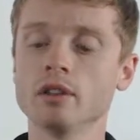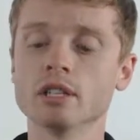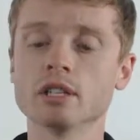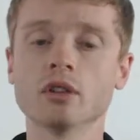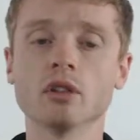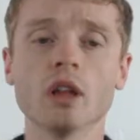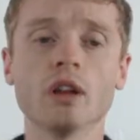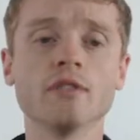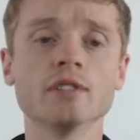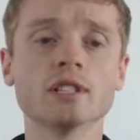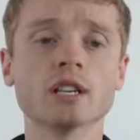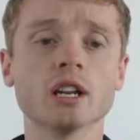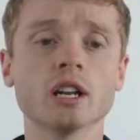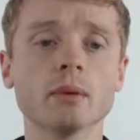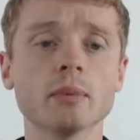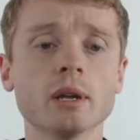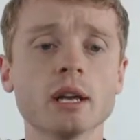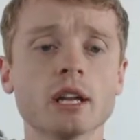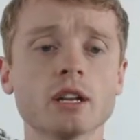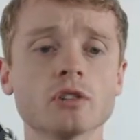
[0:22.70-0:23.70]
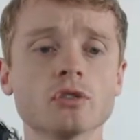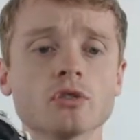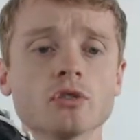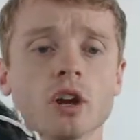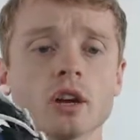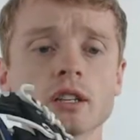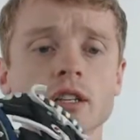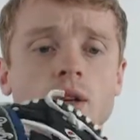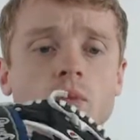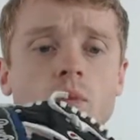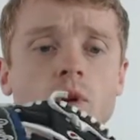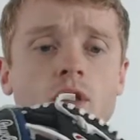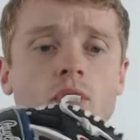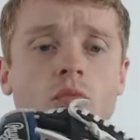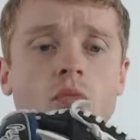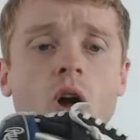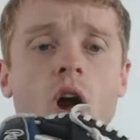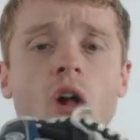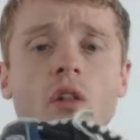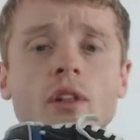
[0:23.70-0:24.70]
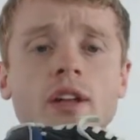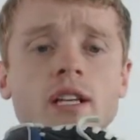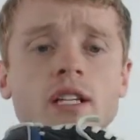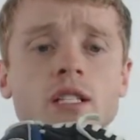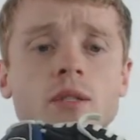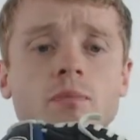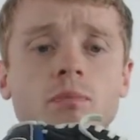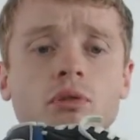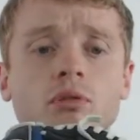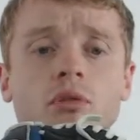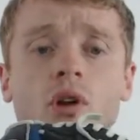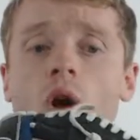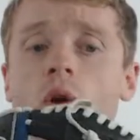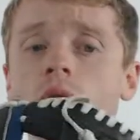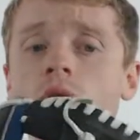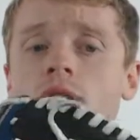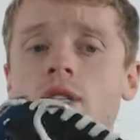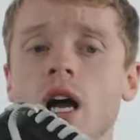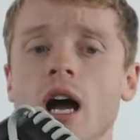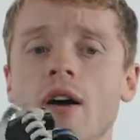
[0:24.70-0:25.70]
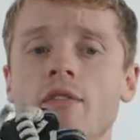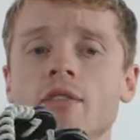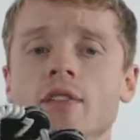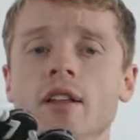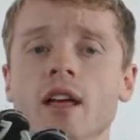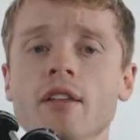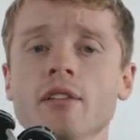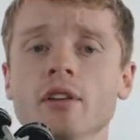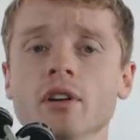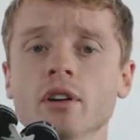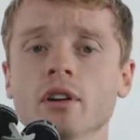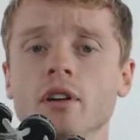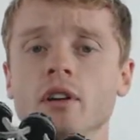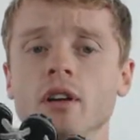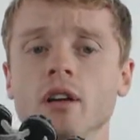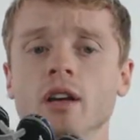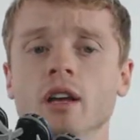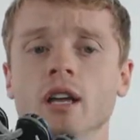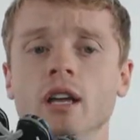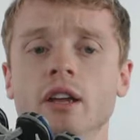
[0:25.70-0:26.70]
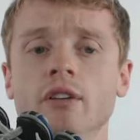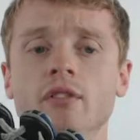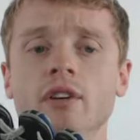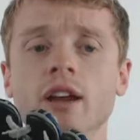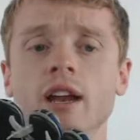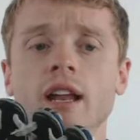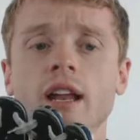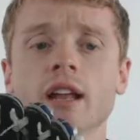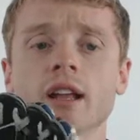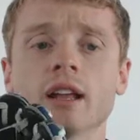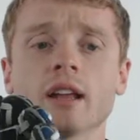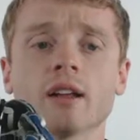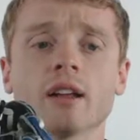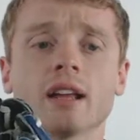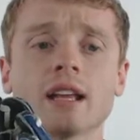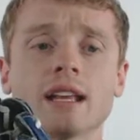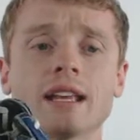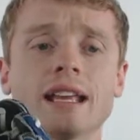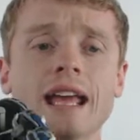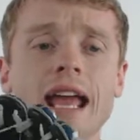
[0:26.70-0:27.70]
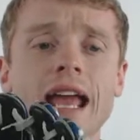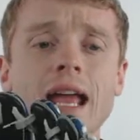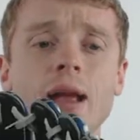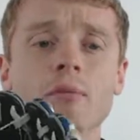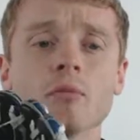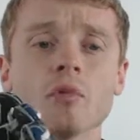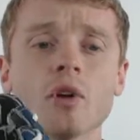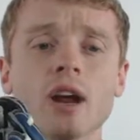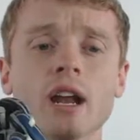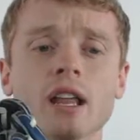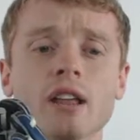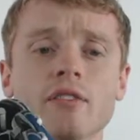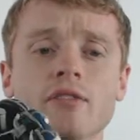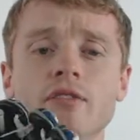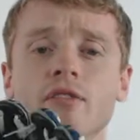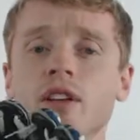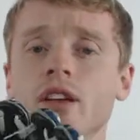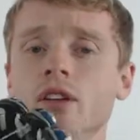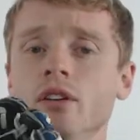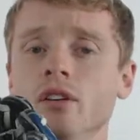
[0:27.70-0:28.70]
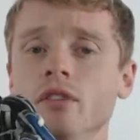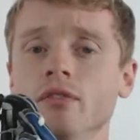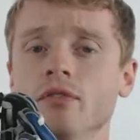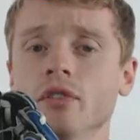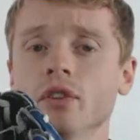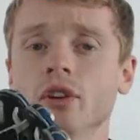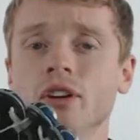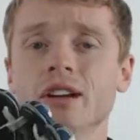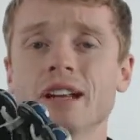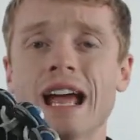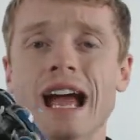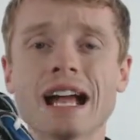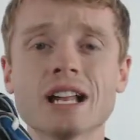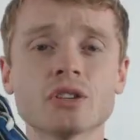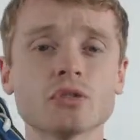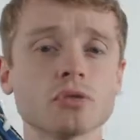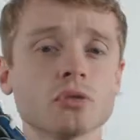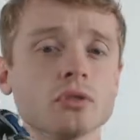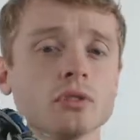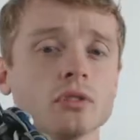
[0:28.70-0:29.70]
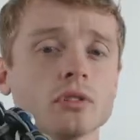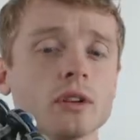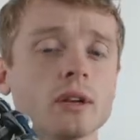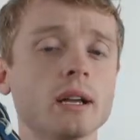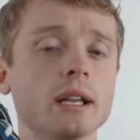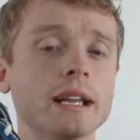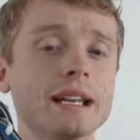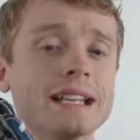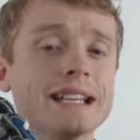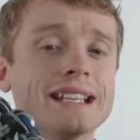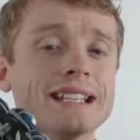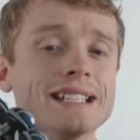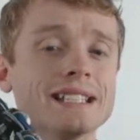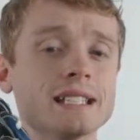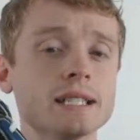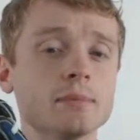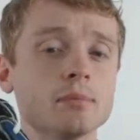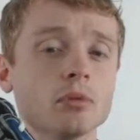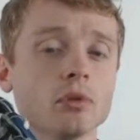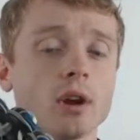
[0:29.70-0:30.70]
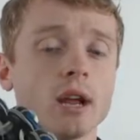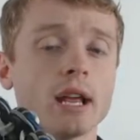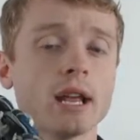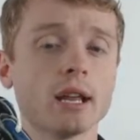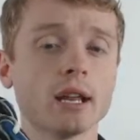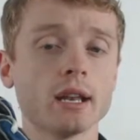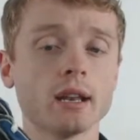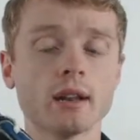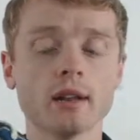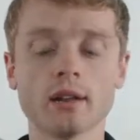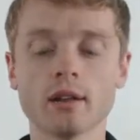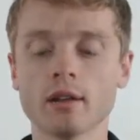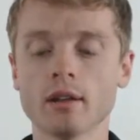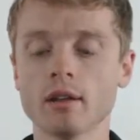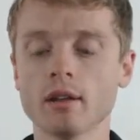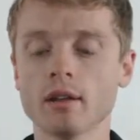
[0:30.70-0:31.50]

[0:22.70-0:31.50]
This glove is going to be constructed with Rawlings Pro Soft Leather, giving it a game-ready feel for a natural and easy break-in.